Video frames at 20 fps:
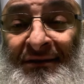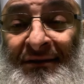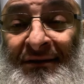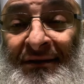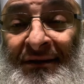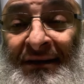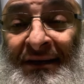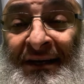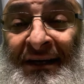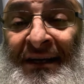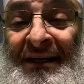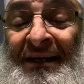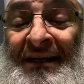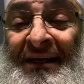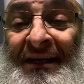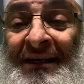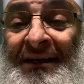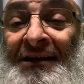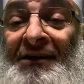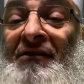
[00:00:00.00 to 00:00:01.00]

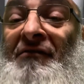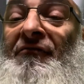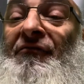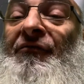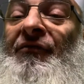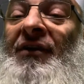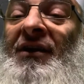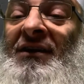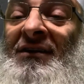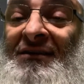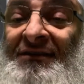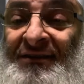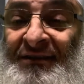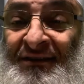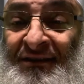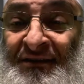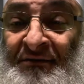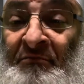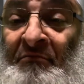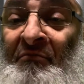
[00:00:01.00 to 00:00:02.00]
He reverted
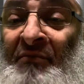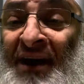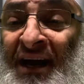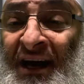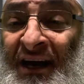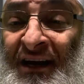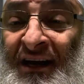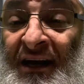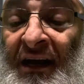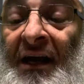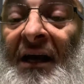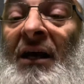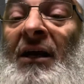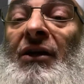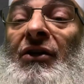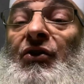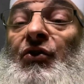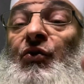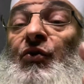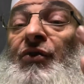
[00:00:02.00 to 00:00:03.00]
back
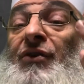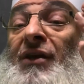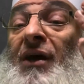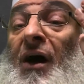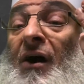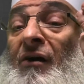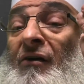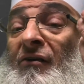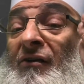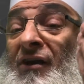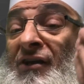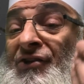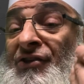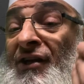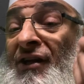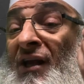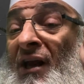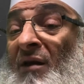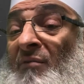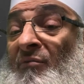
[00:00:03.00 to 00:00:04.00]
to the
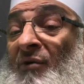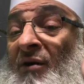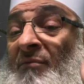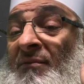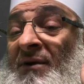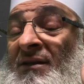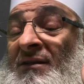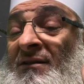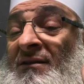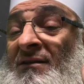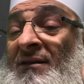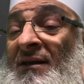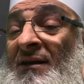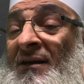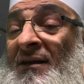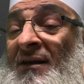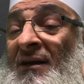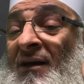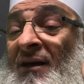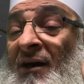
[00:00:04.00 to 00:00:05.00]
original moment
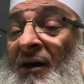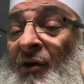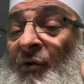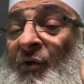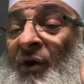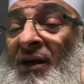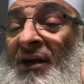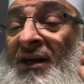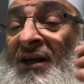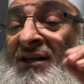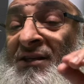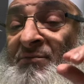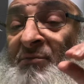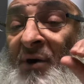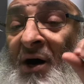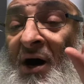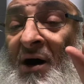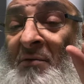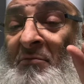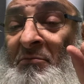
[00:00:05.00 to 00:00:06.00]
when his
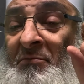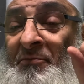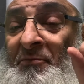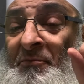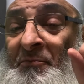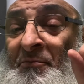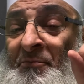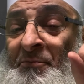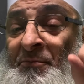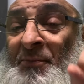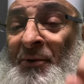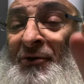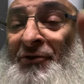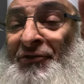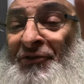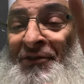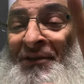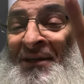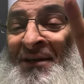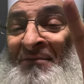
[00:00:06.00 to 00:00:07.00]
mom
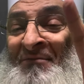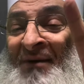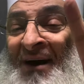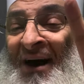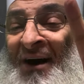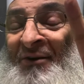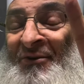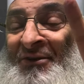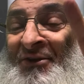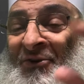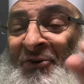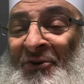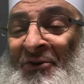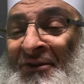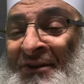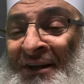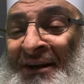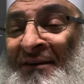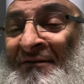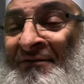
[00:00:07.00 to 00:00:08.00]
pushed him out or
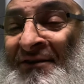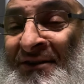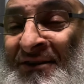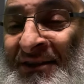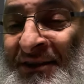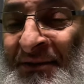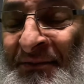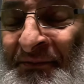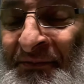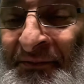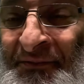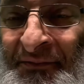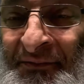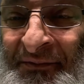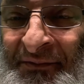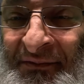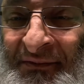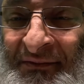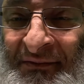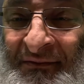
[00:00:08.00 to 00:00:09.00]
delivered him.
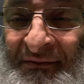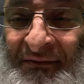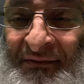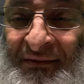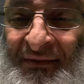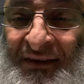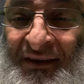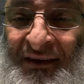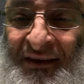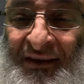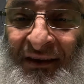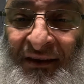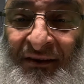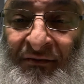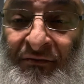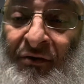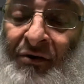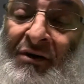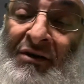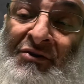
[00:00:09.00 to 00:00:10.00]

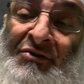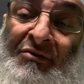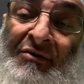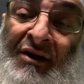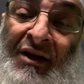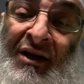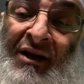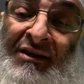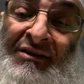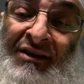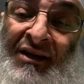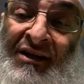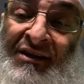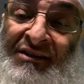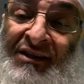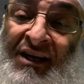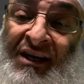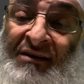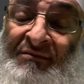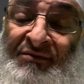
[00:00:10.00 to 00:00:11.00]
For Rasulullah sallallahu
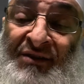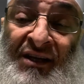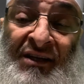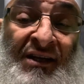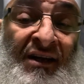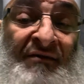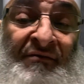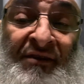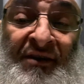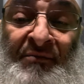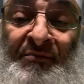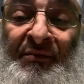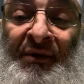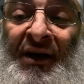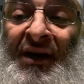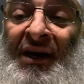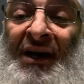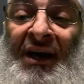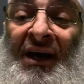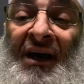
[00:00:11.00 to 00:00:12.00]
alaihi wasallam said,
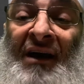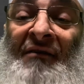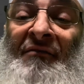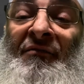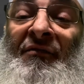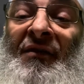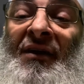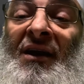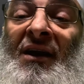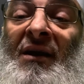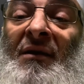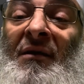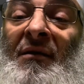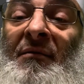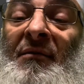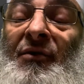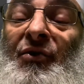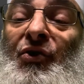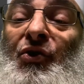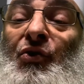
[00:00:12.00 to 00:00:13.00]
every
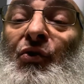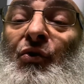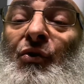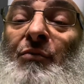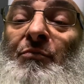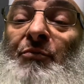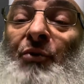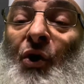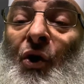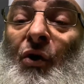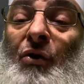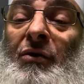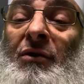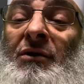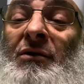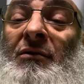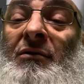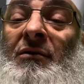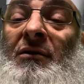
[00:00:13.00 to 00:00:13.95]
newborn